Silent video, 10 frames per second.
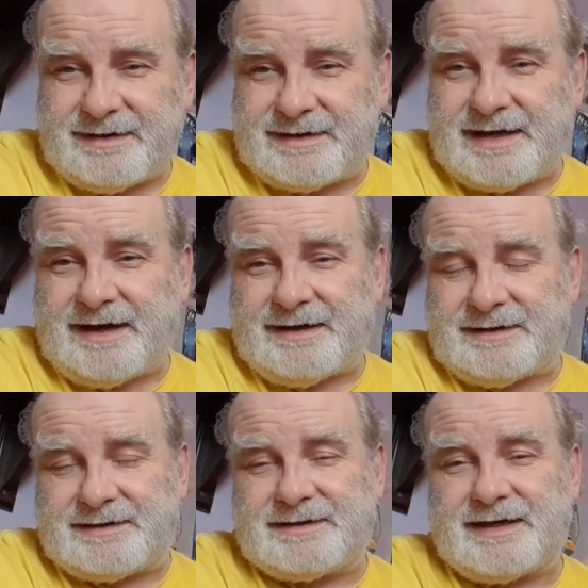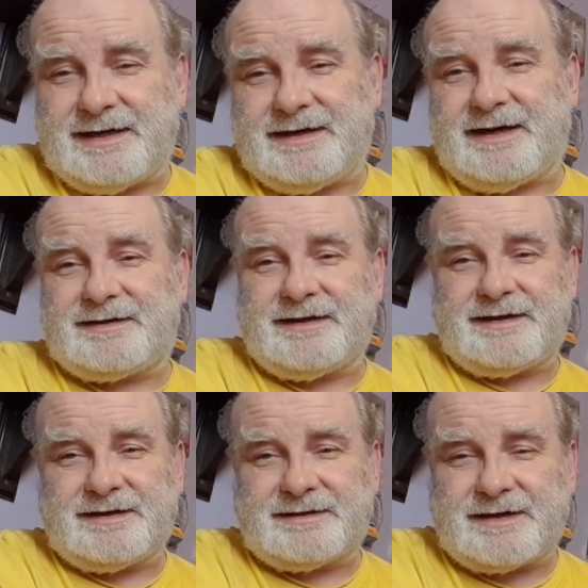That is seen, I
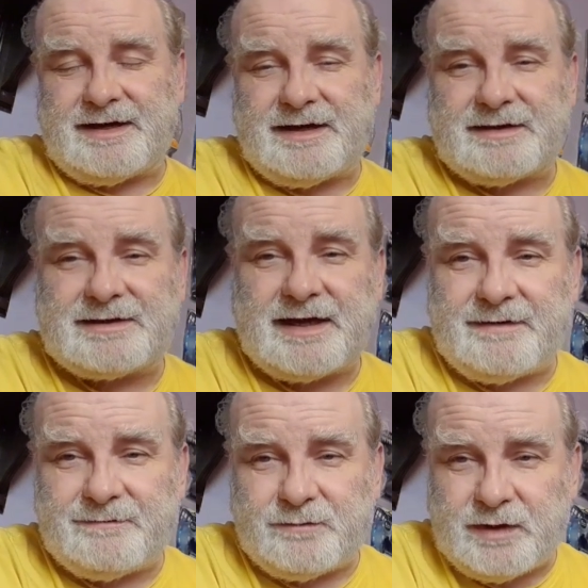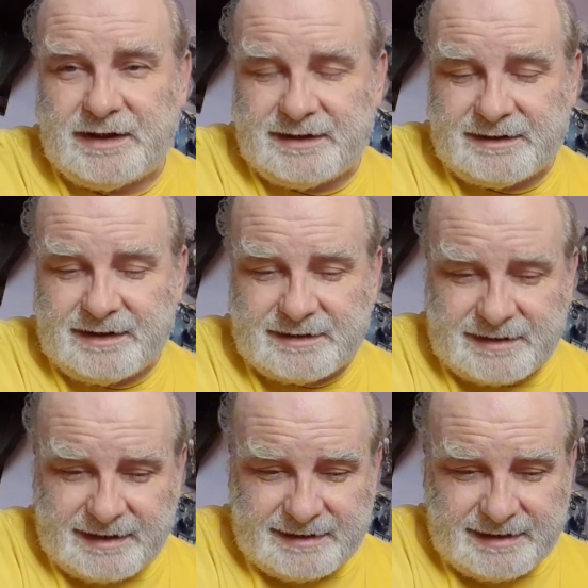think, as a certain weakness
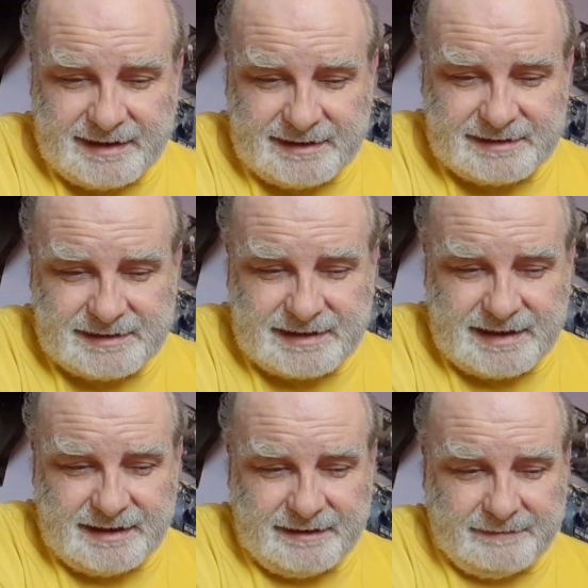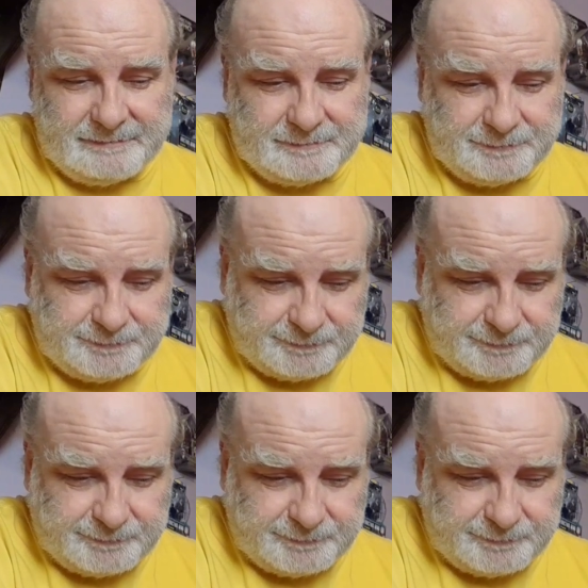in this. And